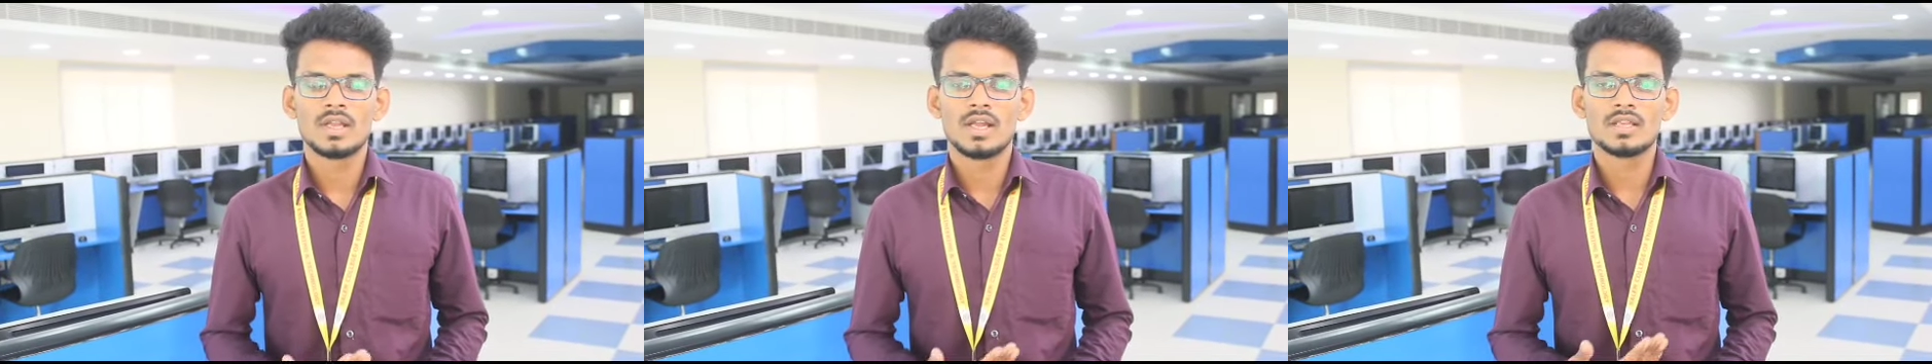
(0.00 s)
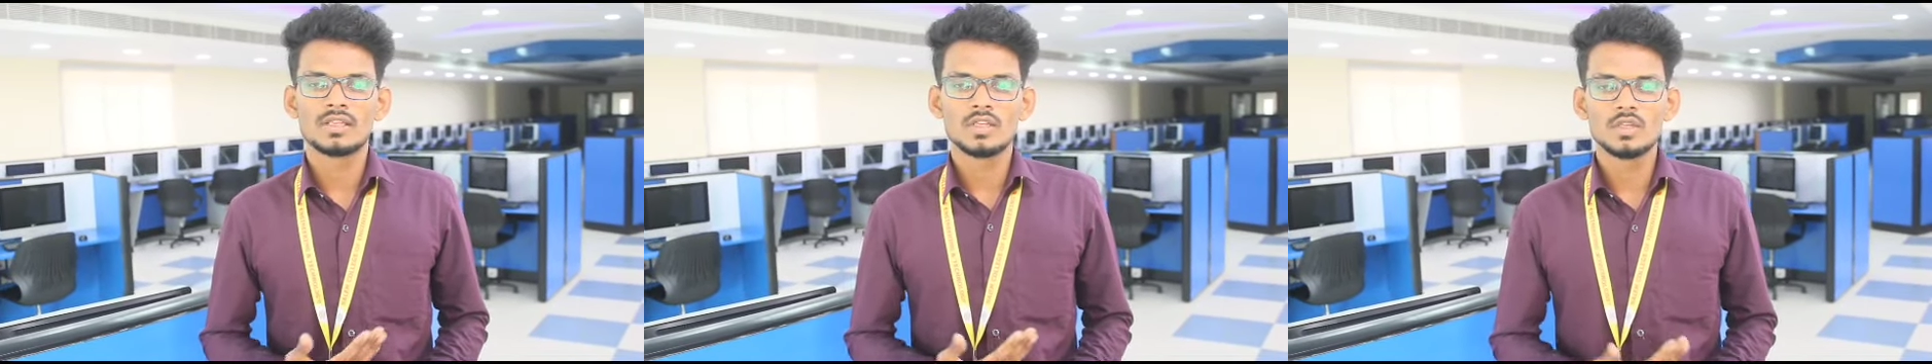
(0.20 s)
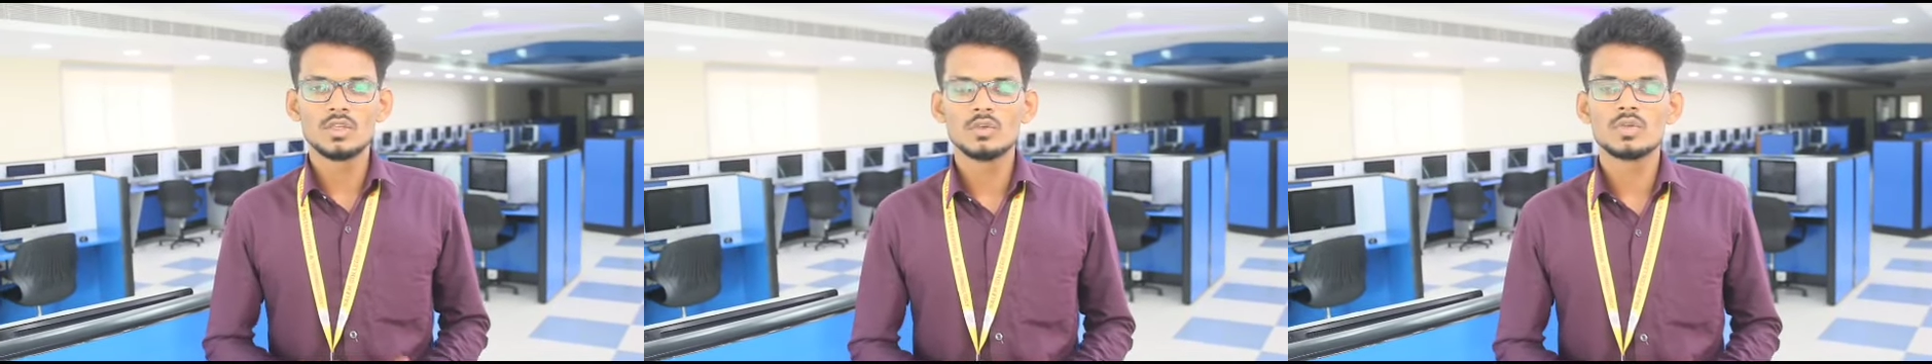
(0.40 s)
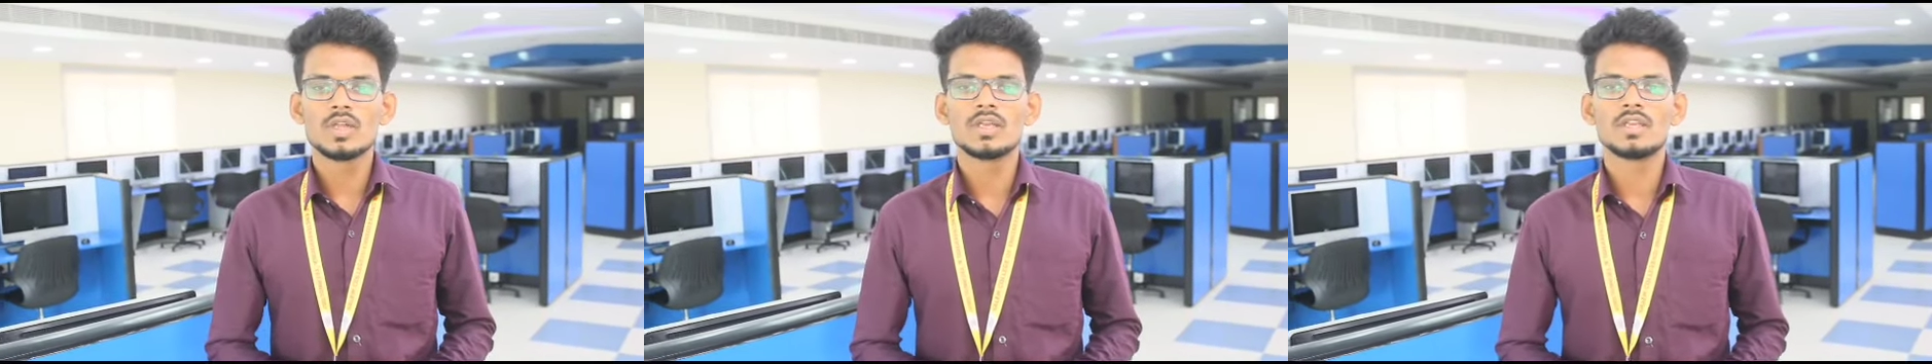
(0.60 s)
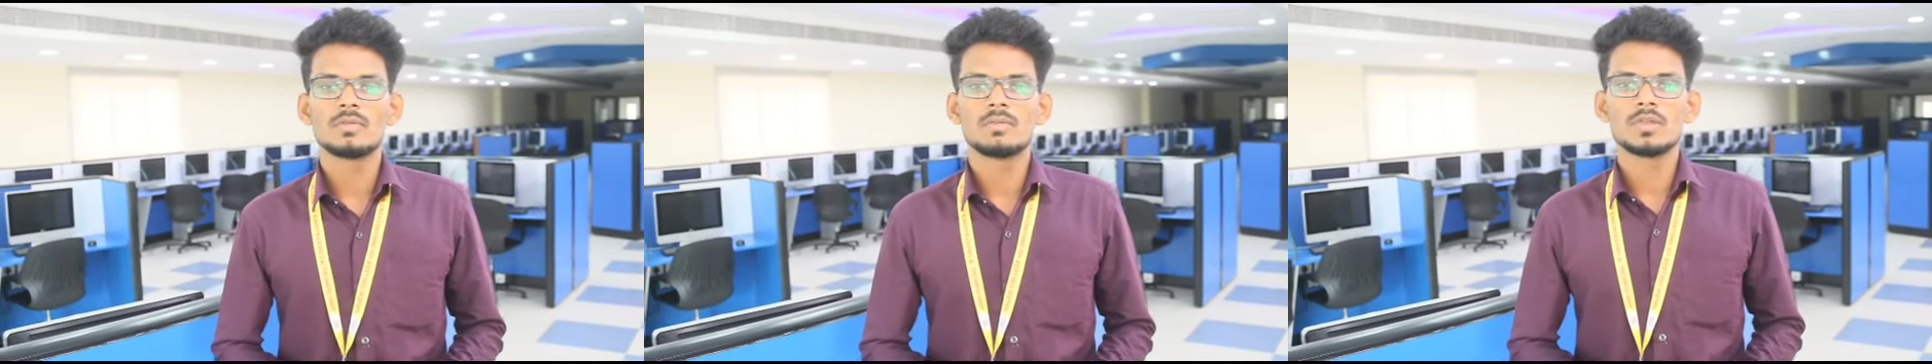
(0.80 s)
And the new
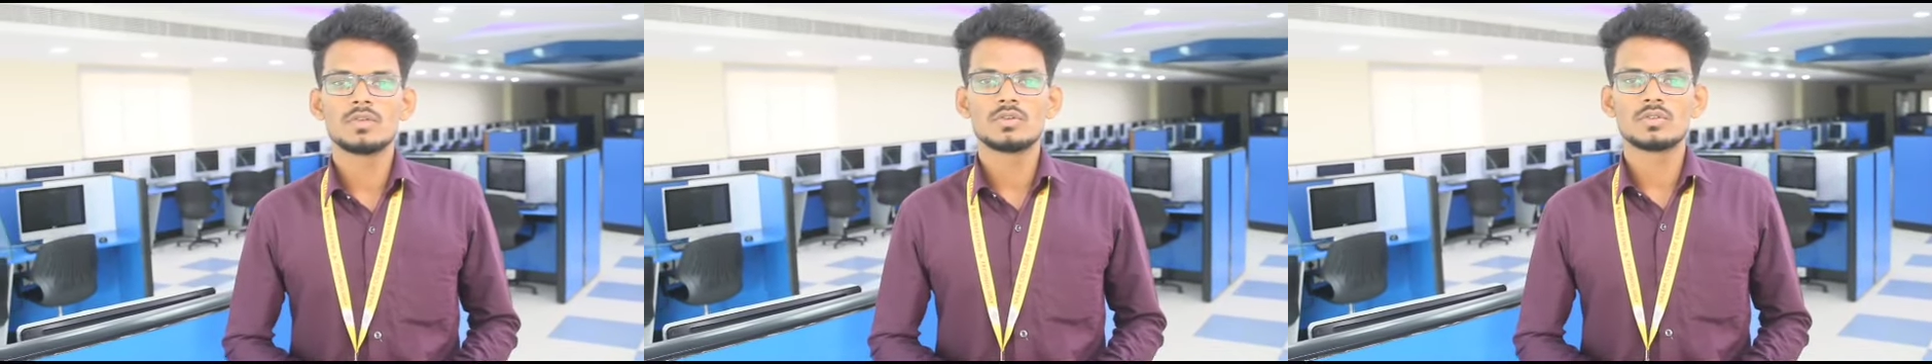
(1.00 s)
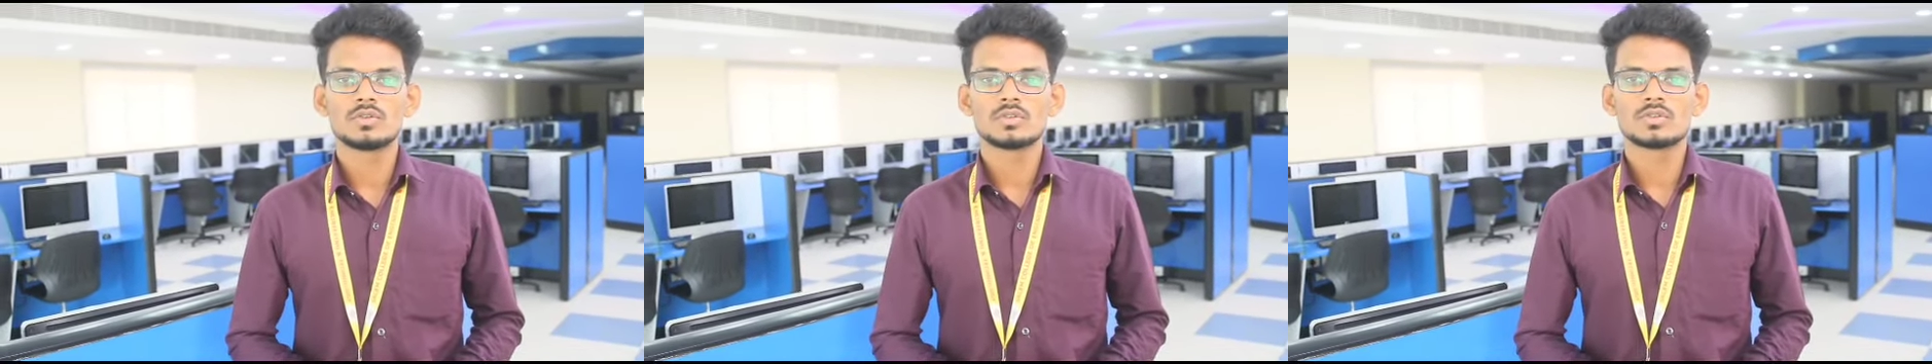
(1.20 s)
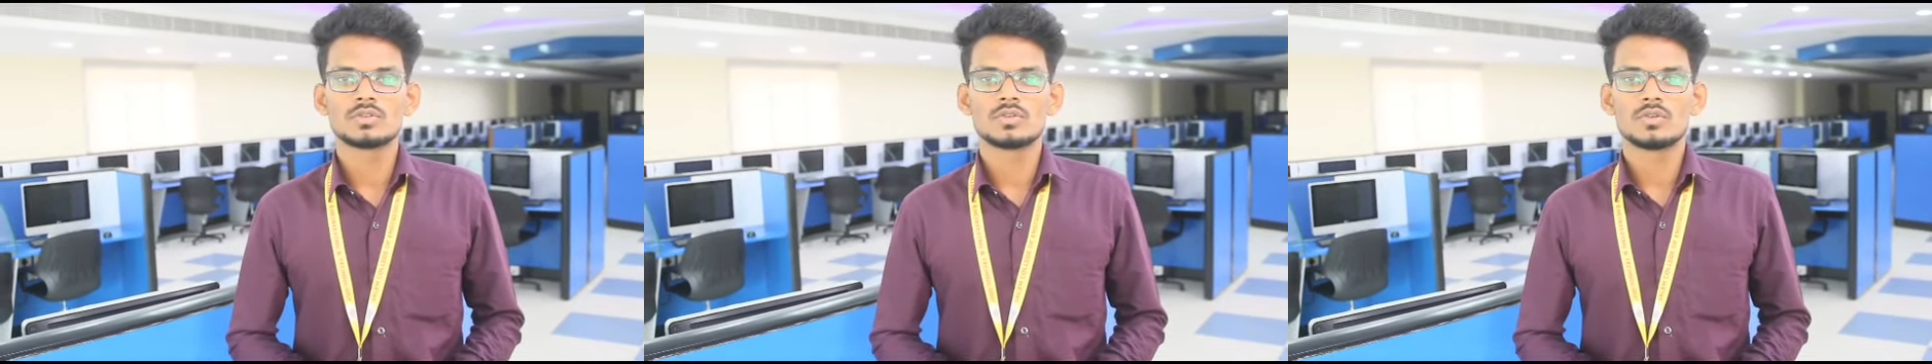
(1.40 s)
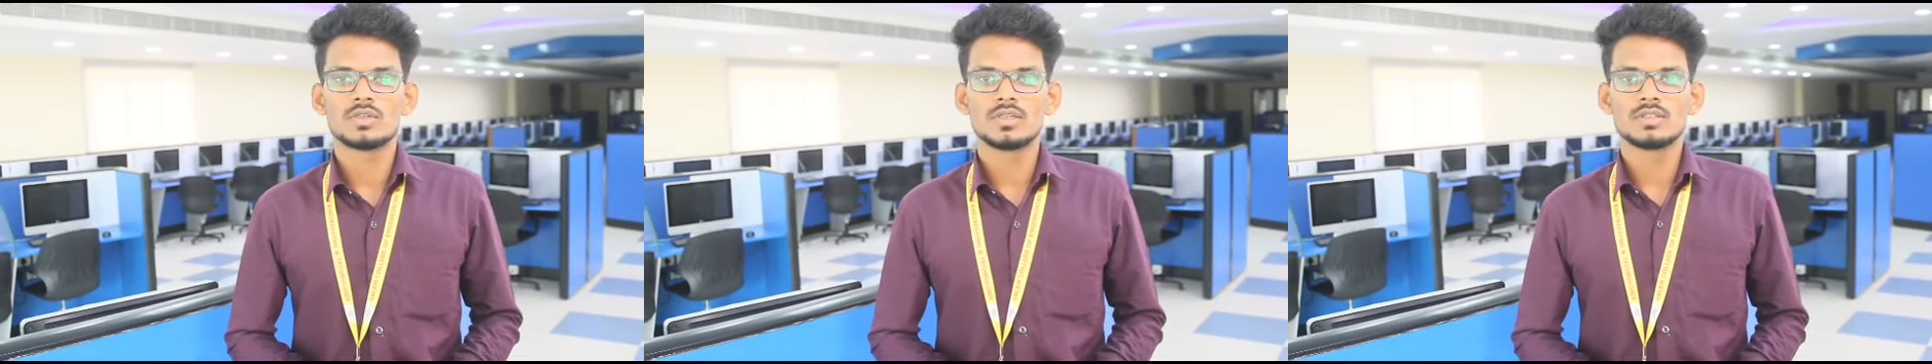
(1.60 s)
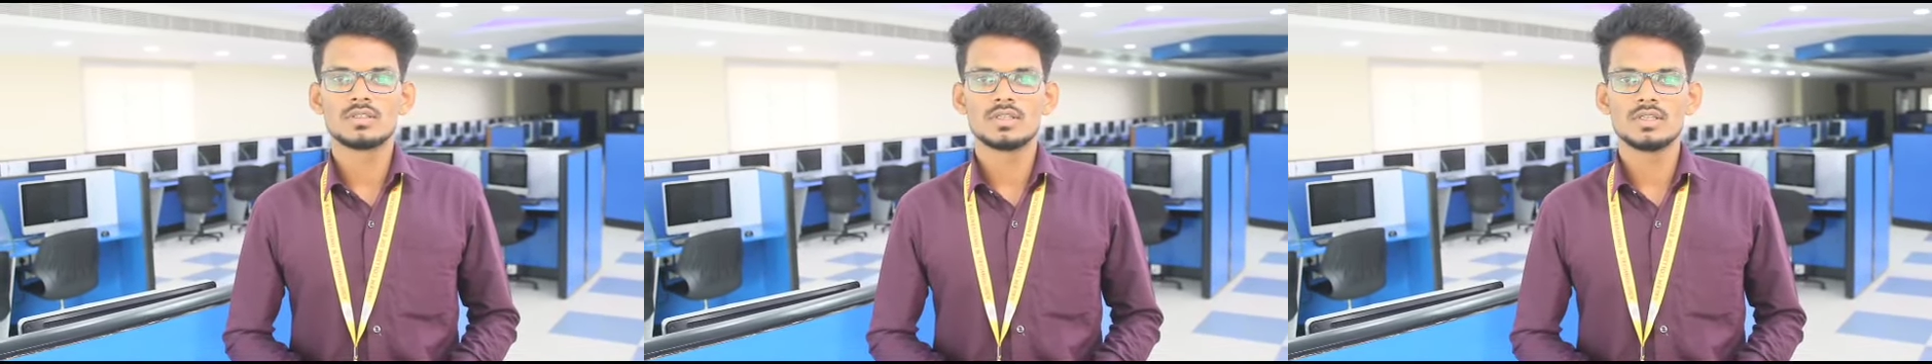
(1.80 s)
NEP
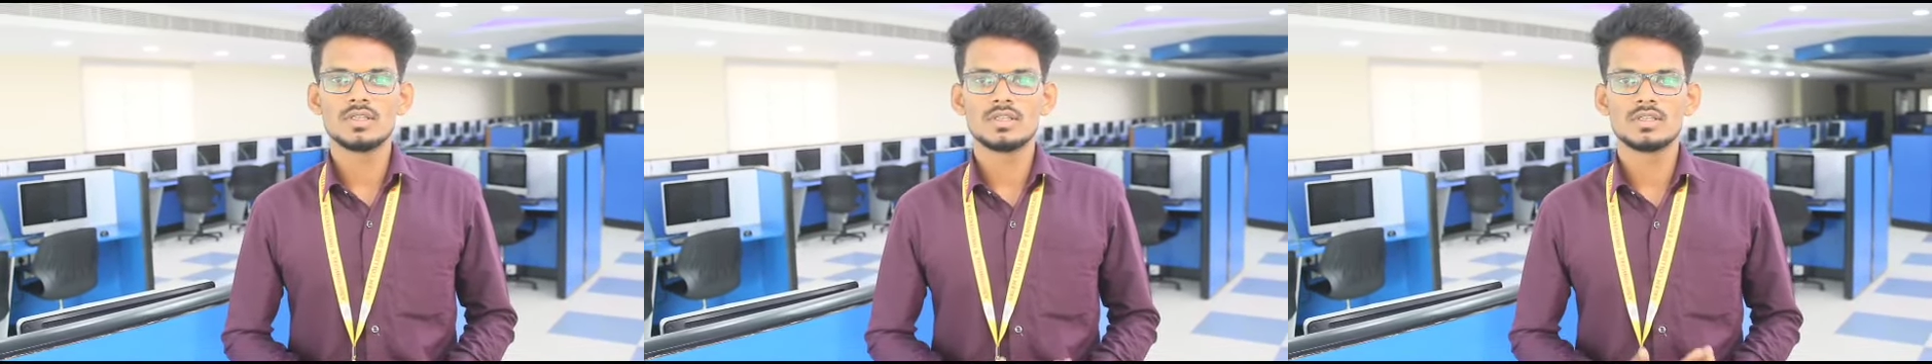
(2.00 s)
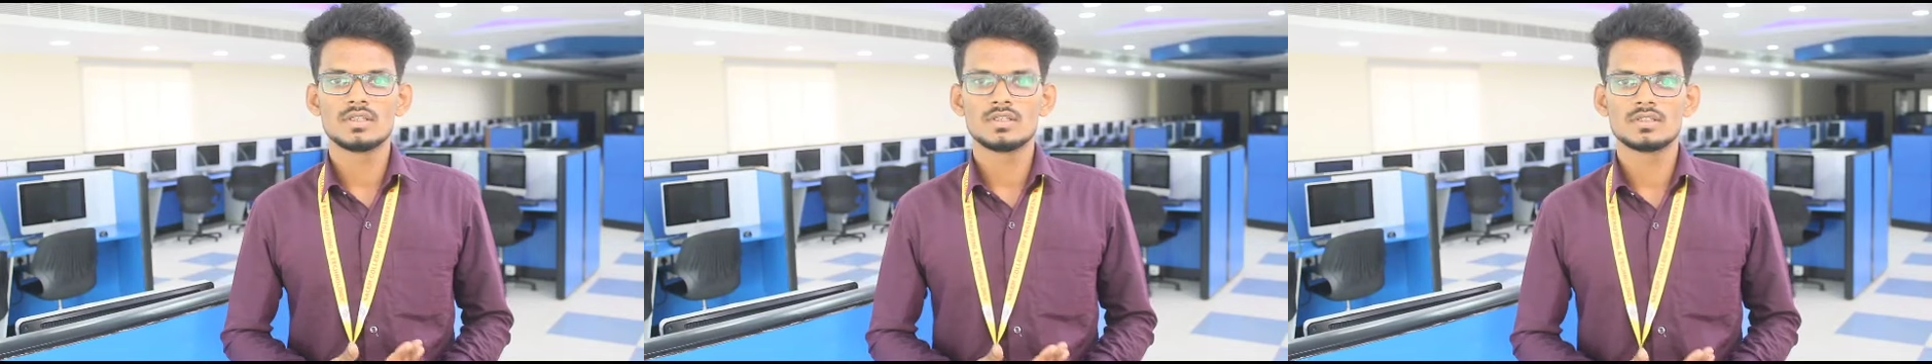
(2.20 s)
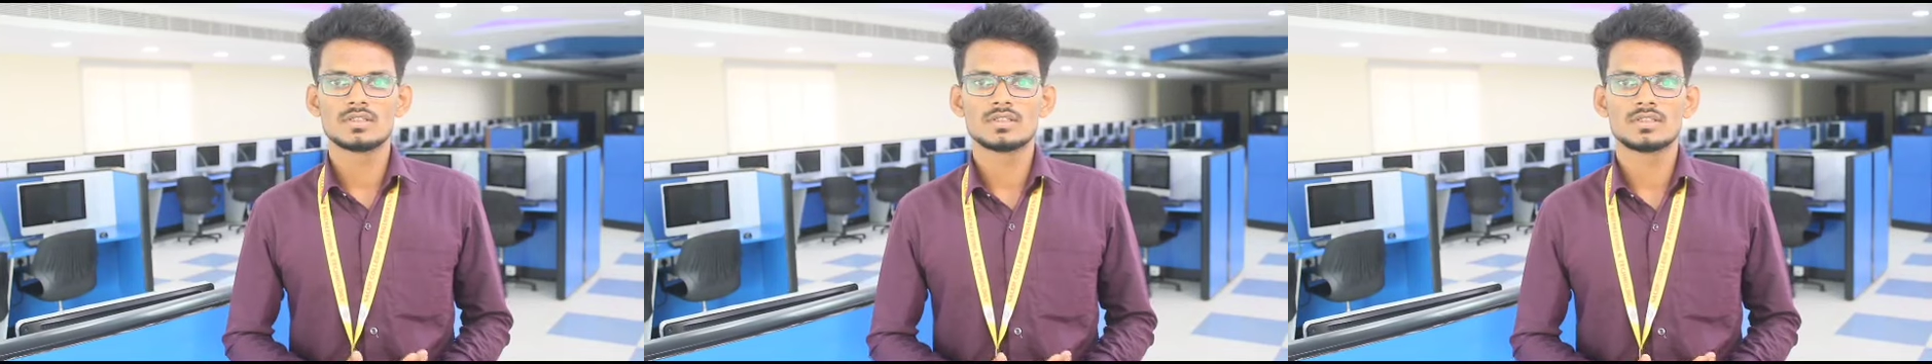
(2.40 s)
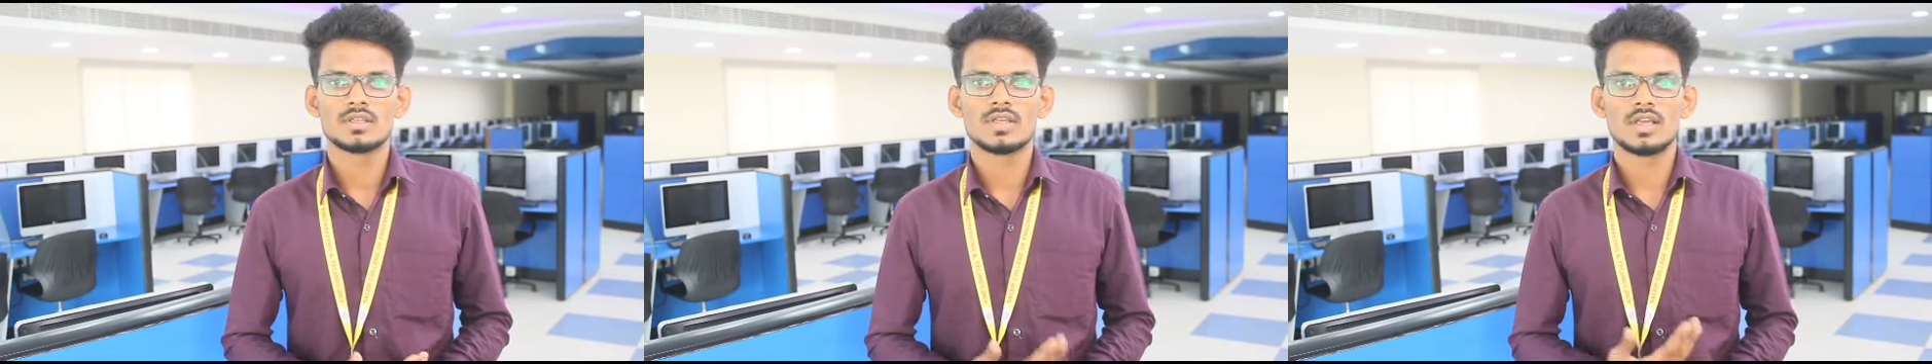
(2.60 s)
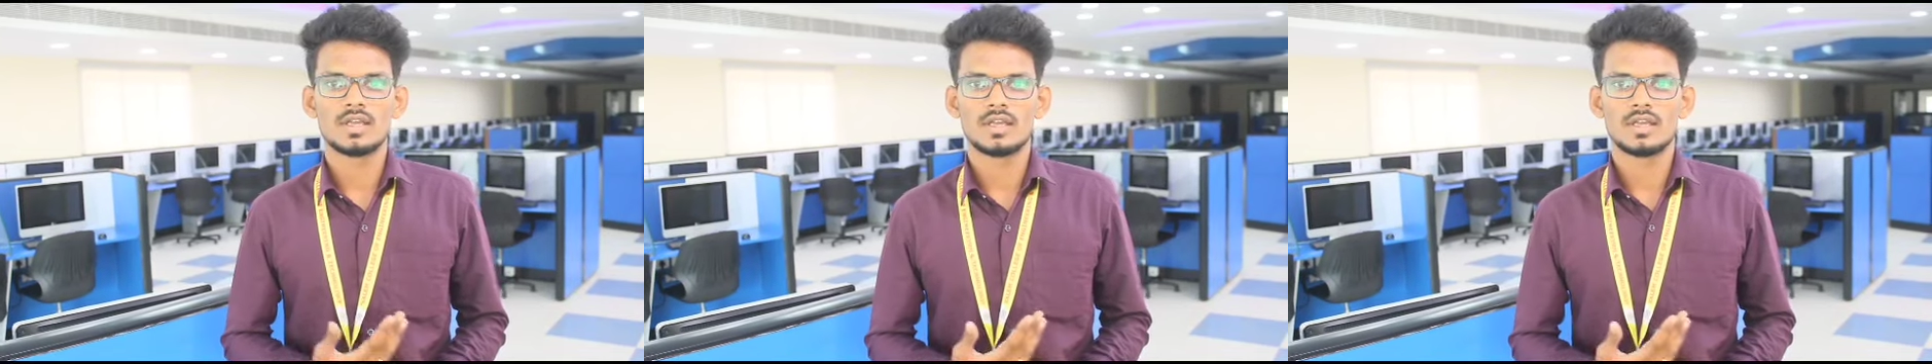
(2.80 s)
2023 is